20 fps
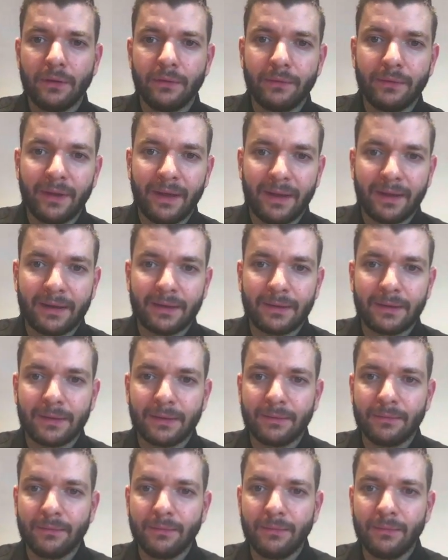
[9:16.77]
like
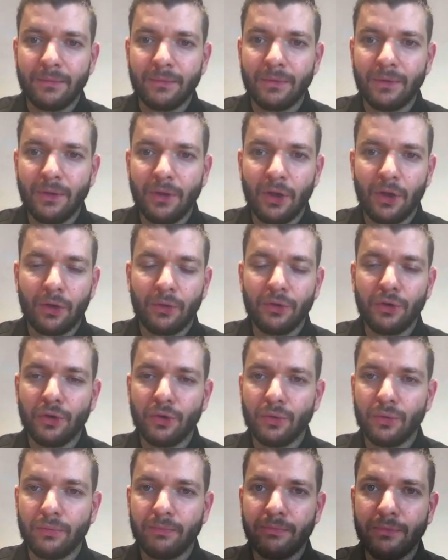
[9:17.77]
you know
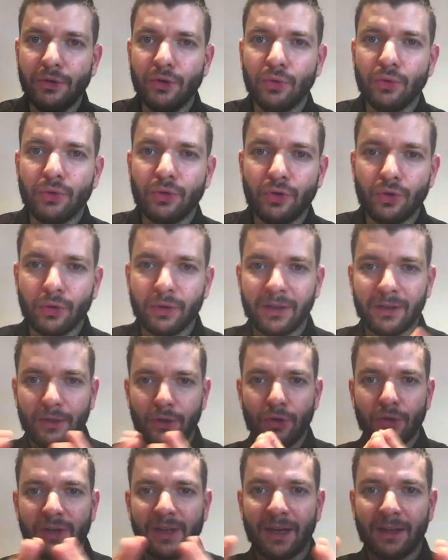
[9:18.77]
you you you
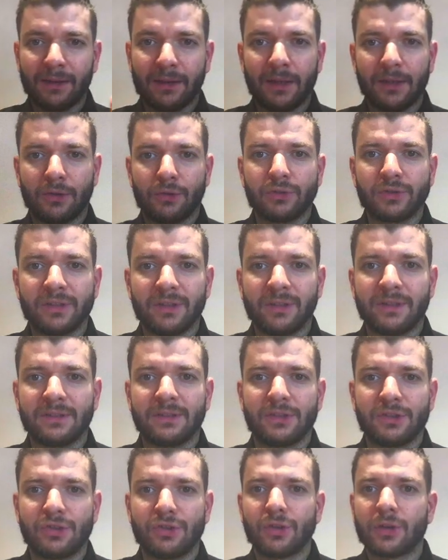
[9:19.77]
you get that to
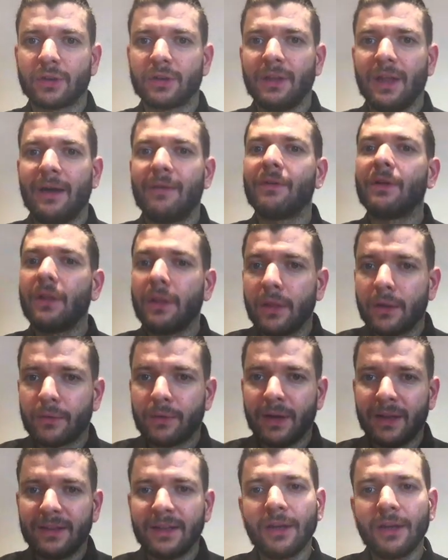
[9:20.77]
the certain level, right?